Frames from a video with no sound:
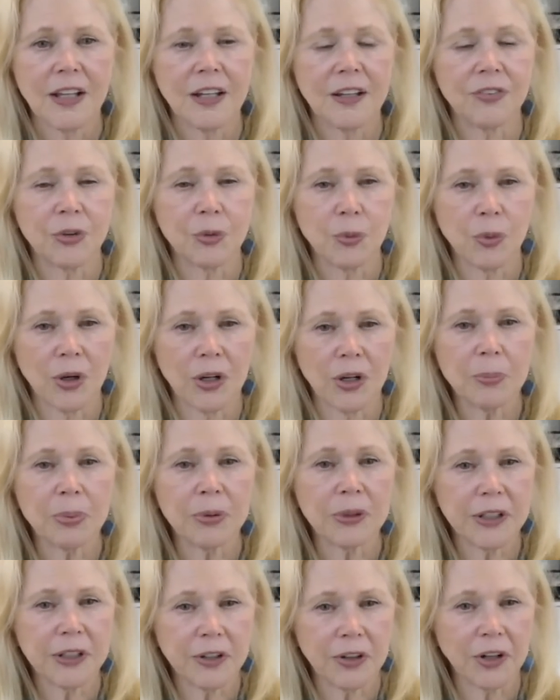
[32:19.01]
if you want to
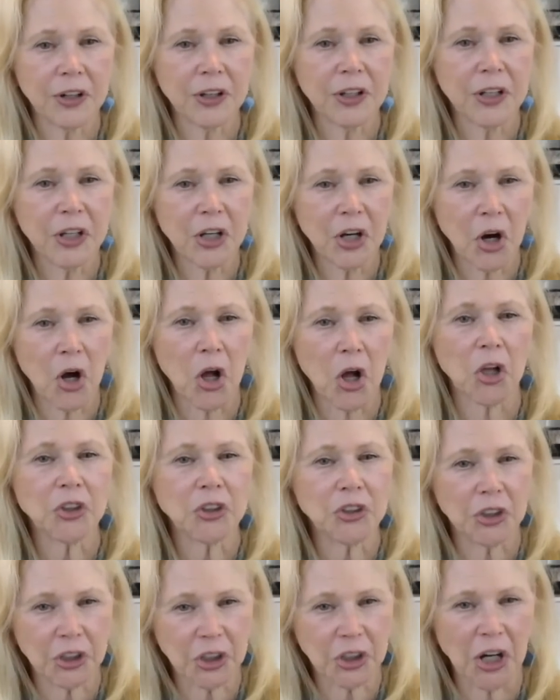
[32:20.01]
play Carnegie Hall,
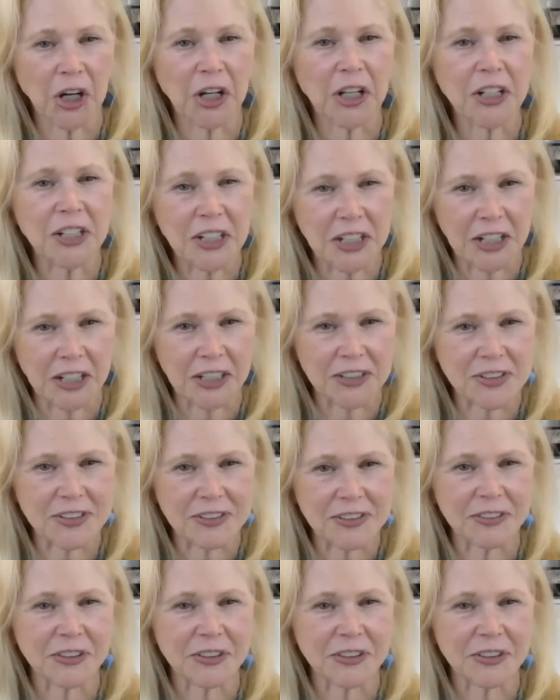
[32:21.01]
you got to dance.